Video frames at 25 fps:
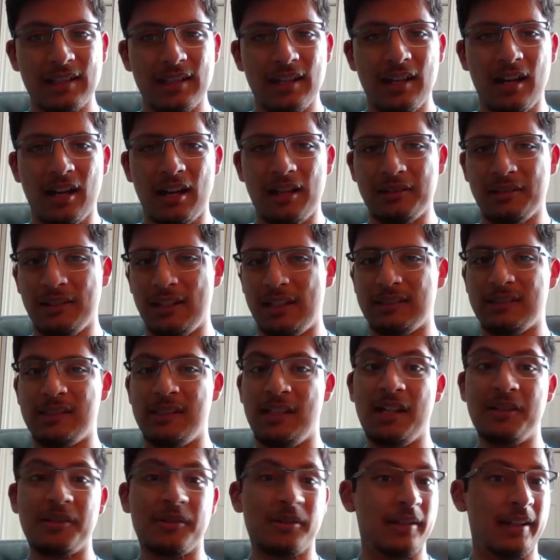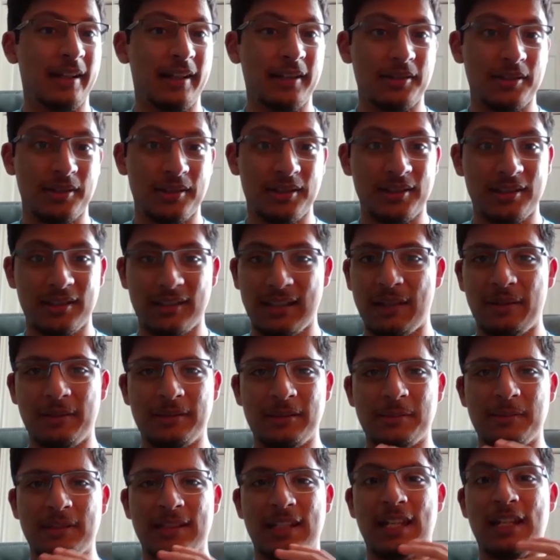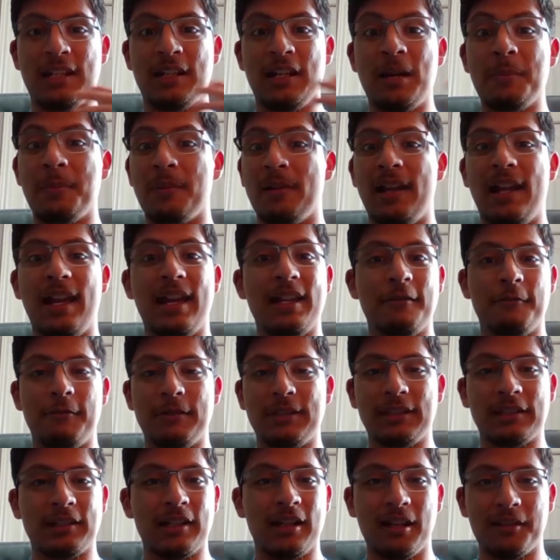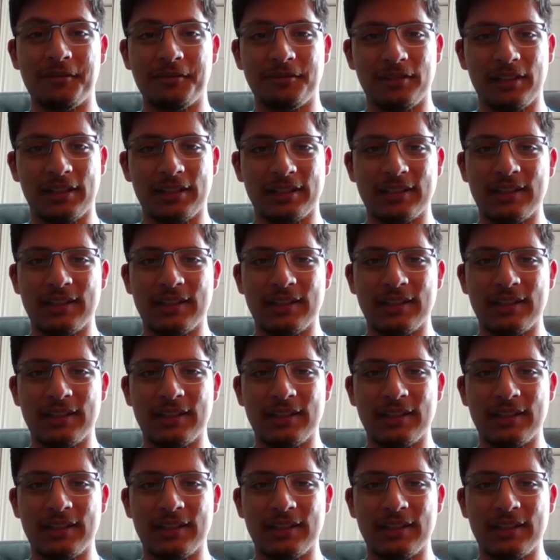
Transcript: unlike the other nations, allowing them to gain an upper hand and win the conflict.